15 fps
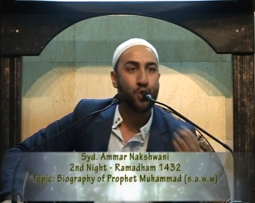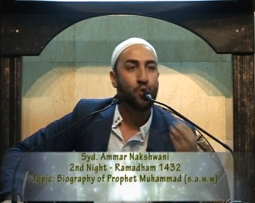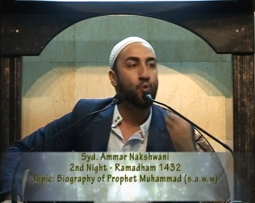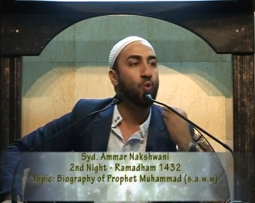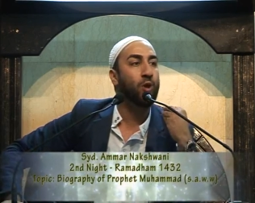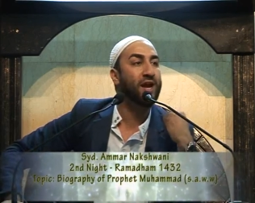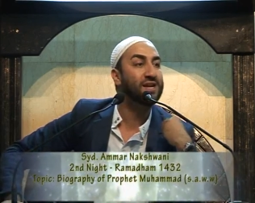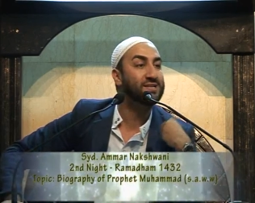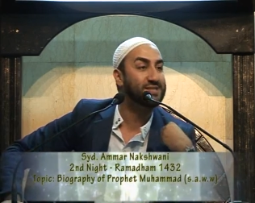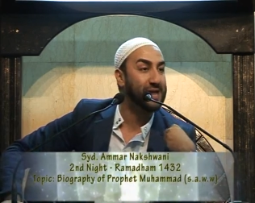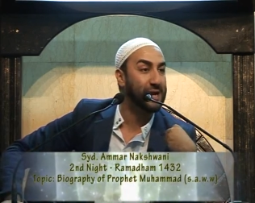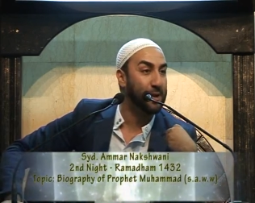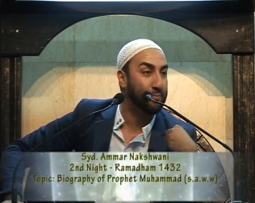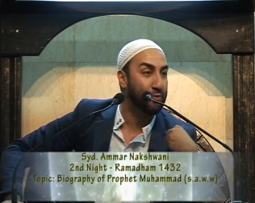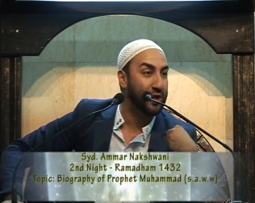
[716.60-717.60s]
We
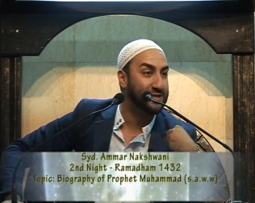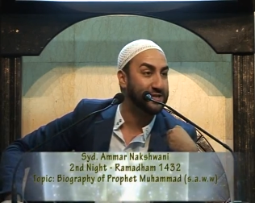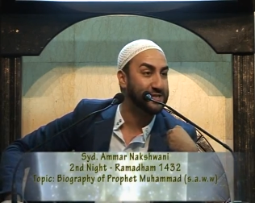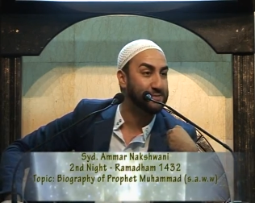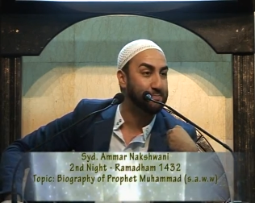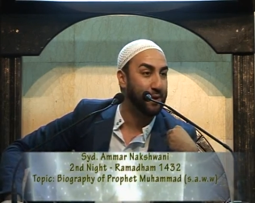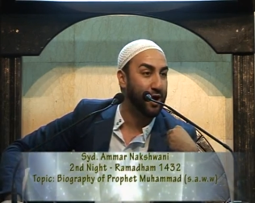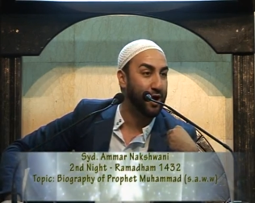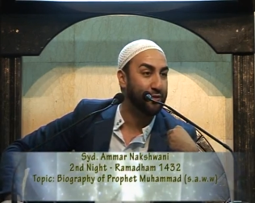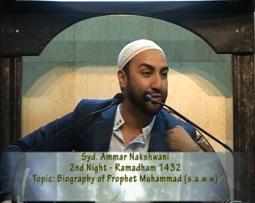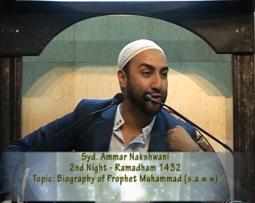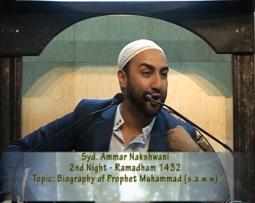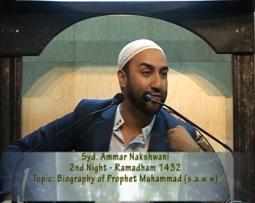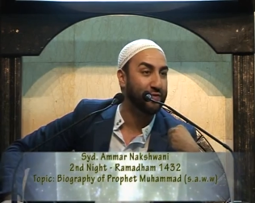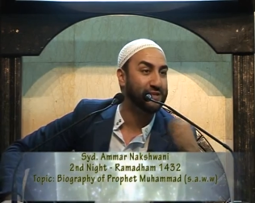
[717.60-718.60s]
celebrate his
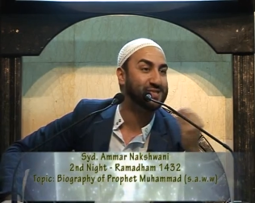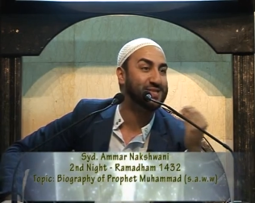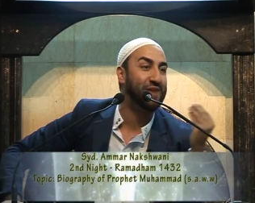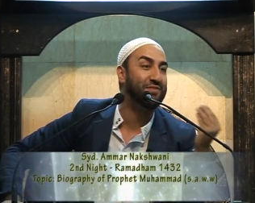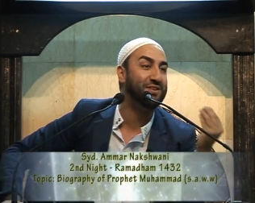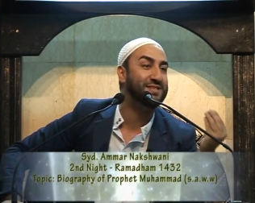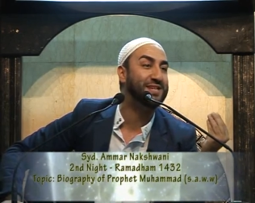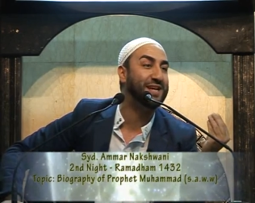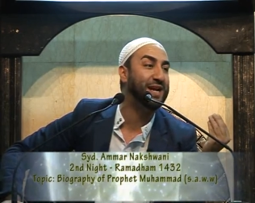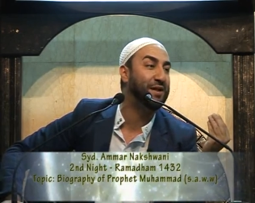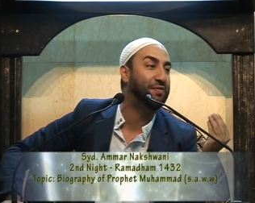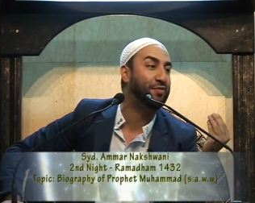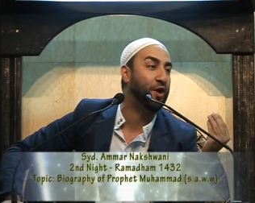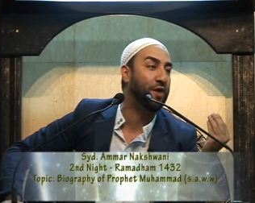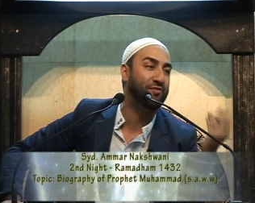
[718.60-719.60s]
birth on the
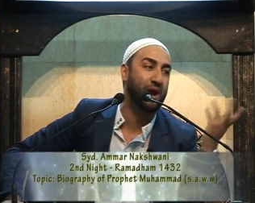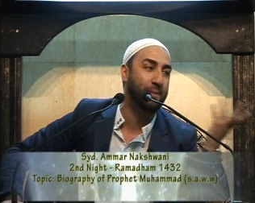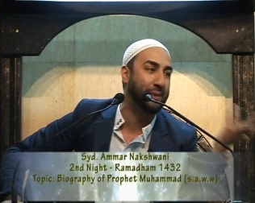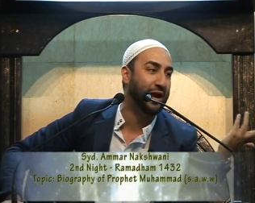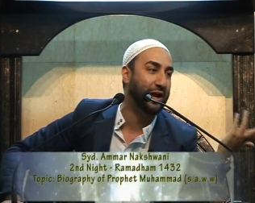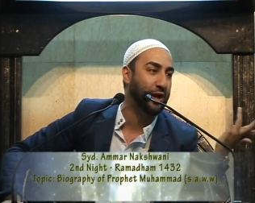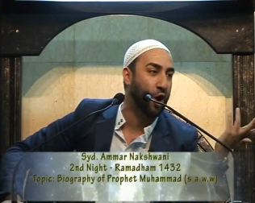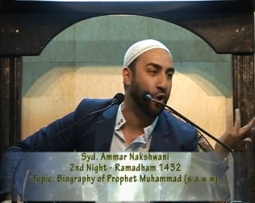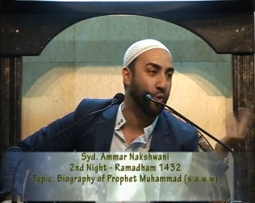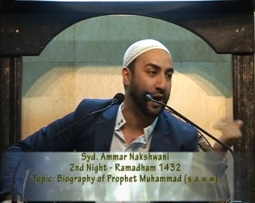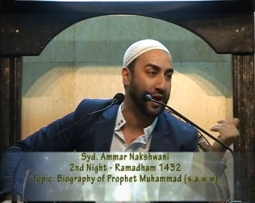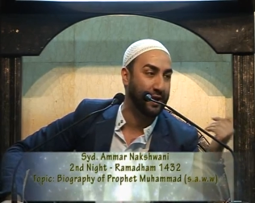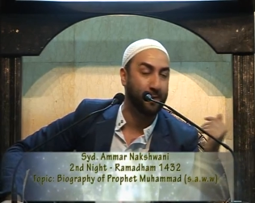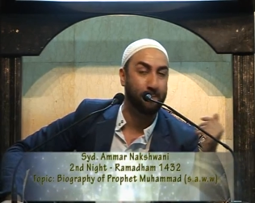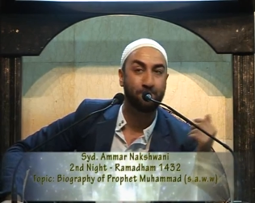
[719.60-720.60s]
17th of Rabi'
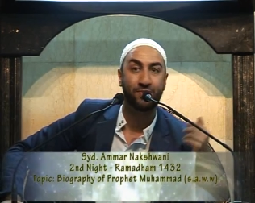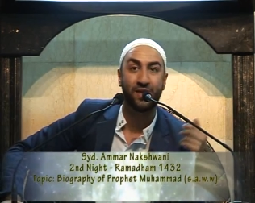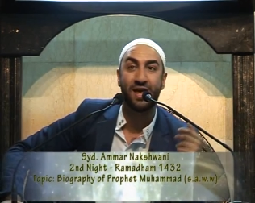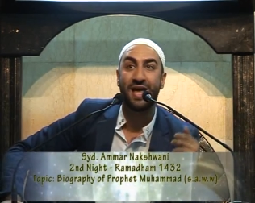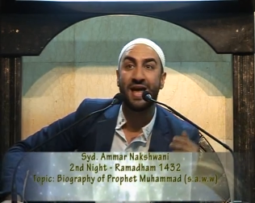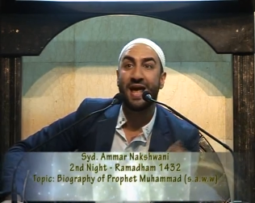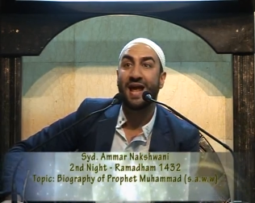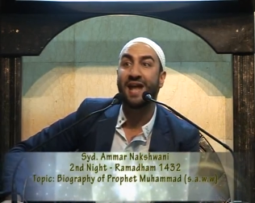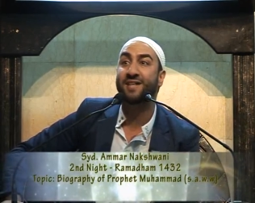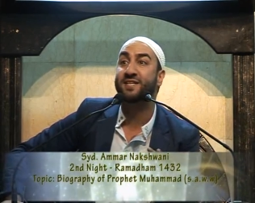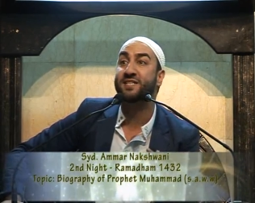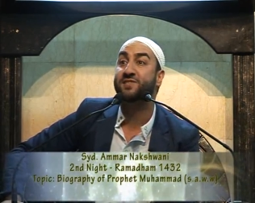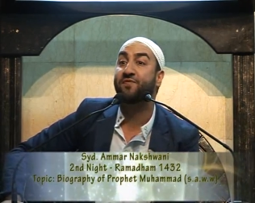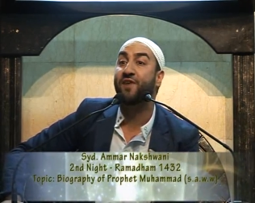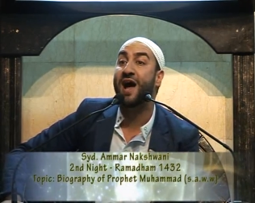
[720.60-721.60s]
al-Awwal. It
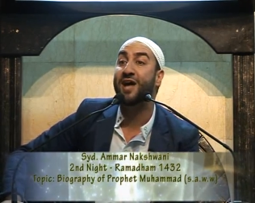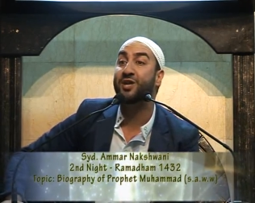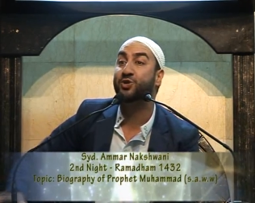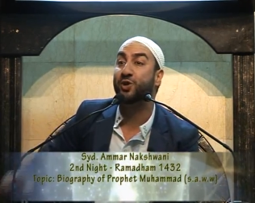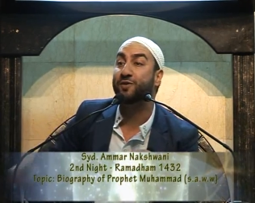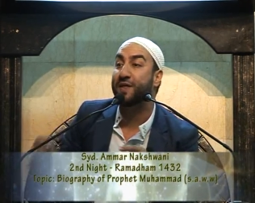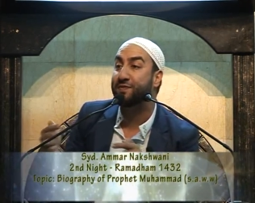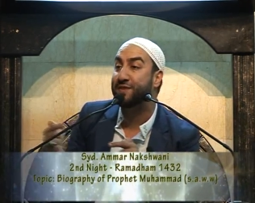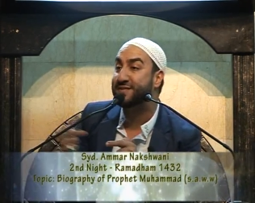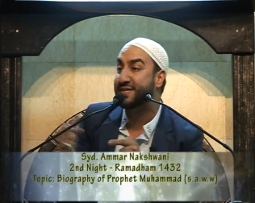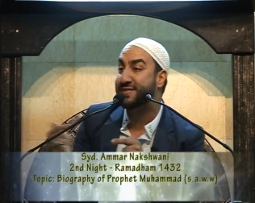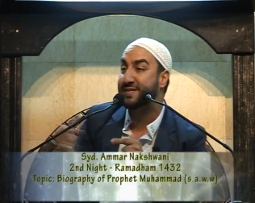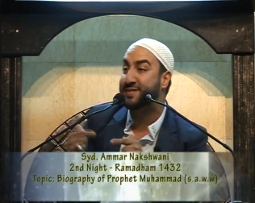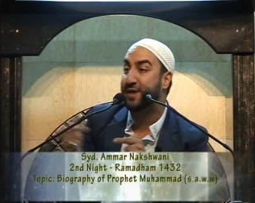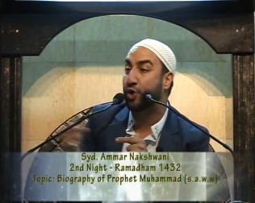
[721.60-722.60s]
is vital that this
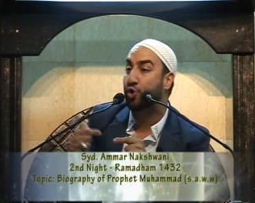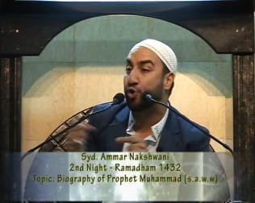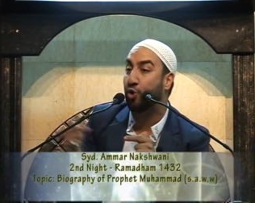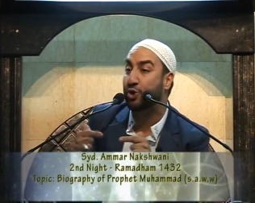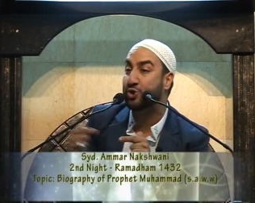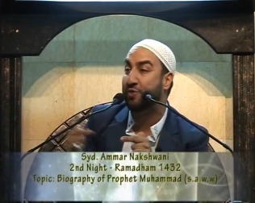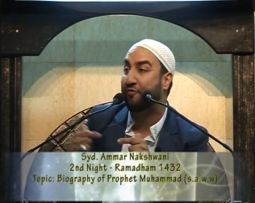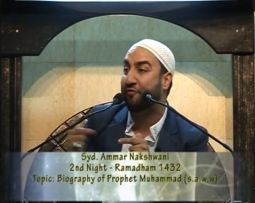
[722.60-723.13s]
isn't a cause of